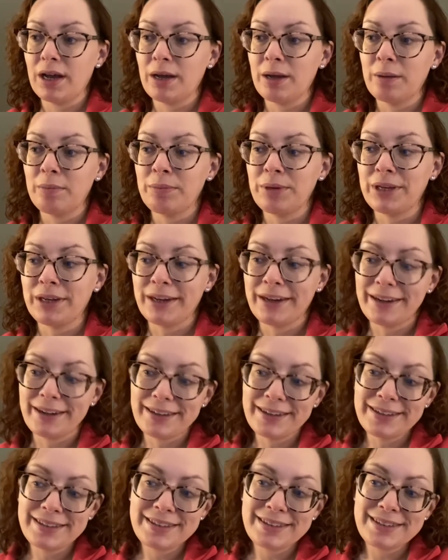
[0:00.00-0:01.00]

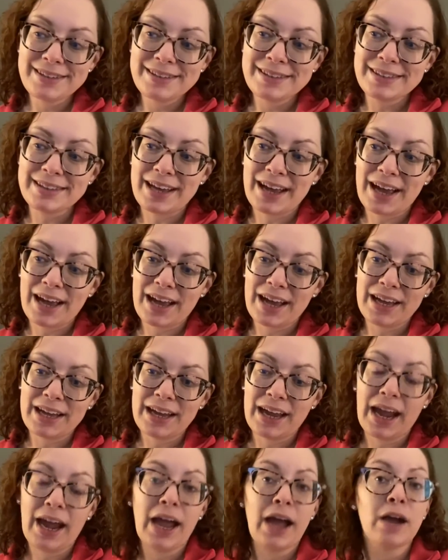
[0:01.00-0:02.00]
because I
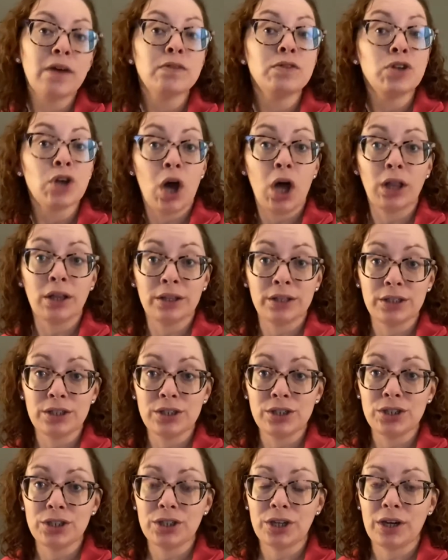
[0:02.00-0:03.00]
have
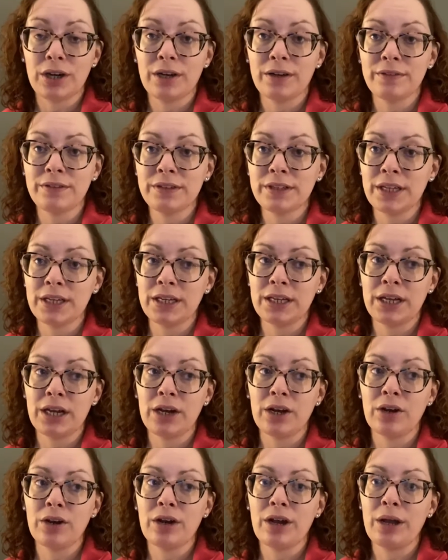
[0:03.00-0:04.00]
knowledge of
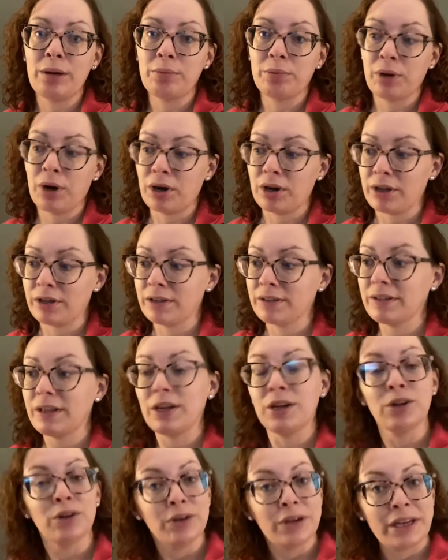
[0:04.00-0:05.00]
skincare and products and
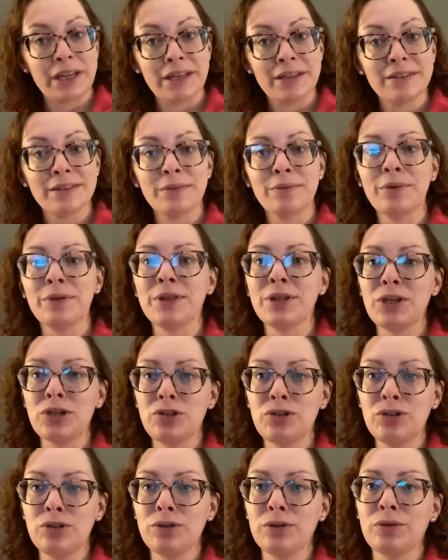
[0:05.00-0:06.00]
ingredients and what they
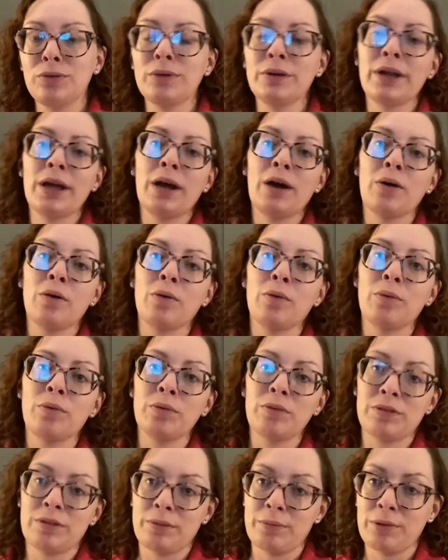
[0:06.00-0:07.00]
do and how
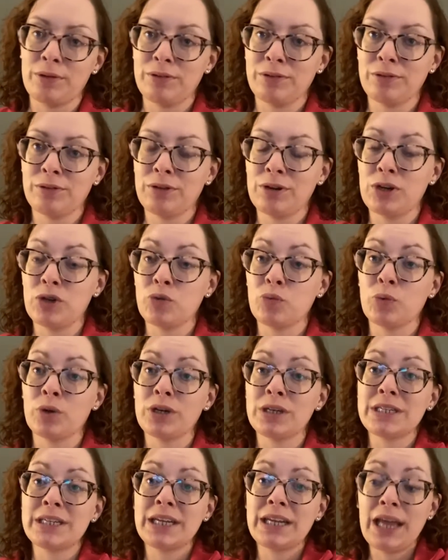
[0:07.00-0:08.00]
some of those ingredients
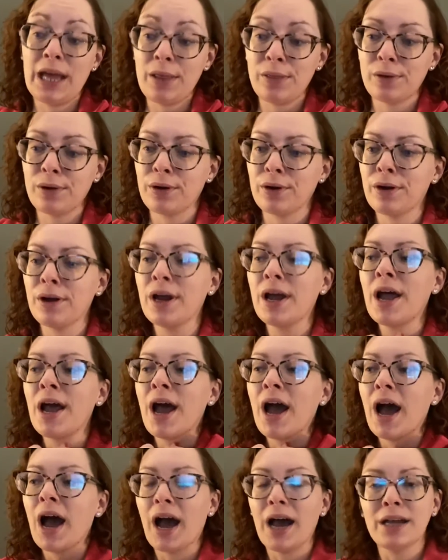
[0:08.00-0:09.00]
work together,
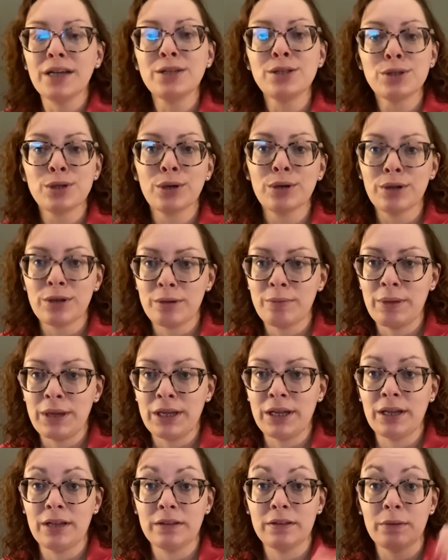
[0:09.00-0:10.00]
I started
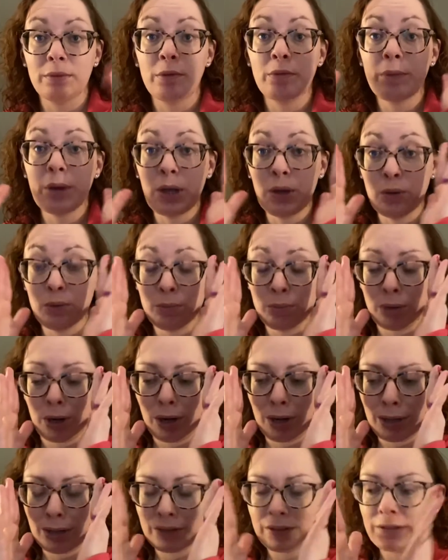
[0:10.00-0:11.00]
making some of my own
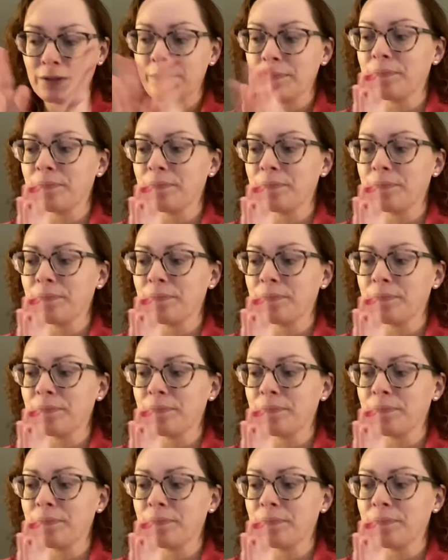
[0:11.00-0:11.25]
products.